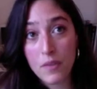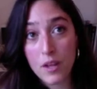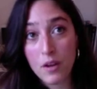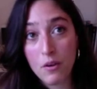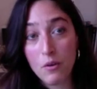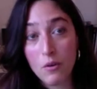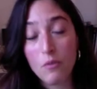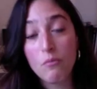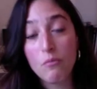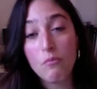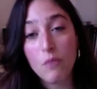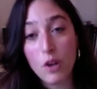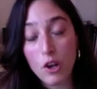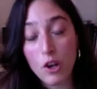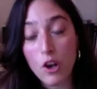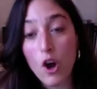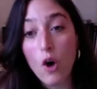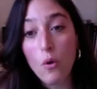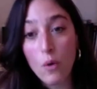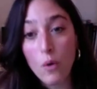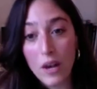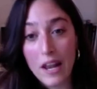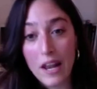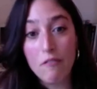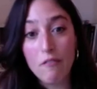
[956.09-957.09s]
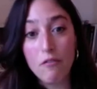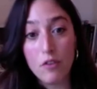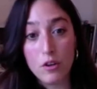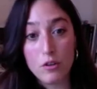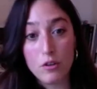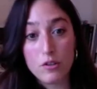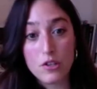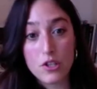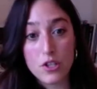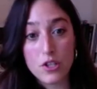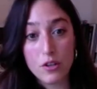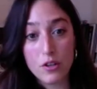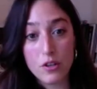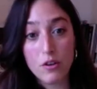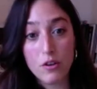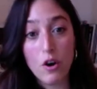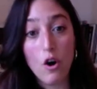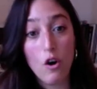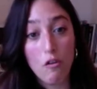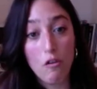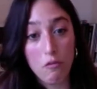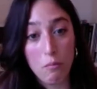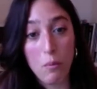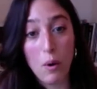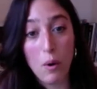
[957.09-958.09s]
of low levels
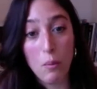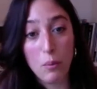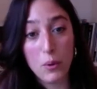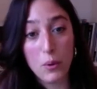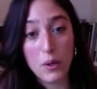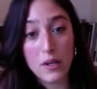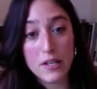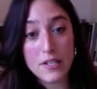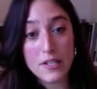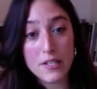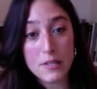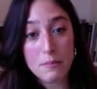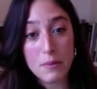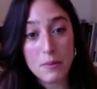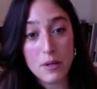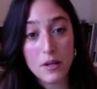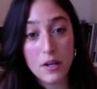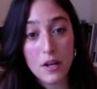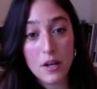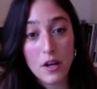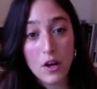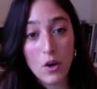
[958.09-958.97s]
of populism,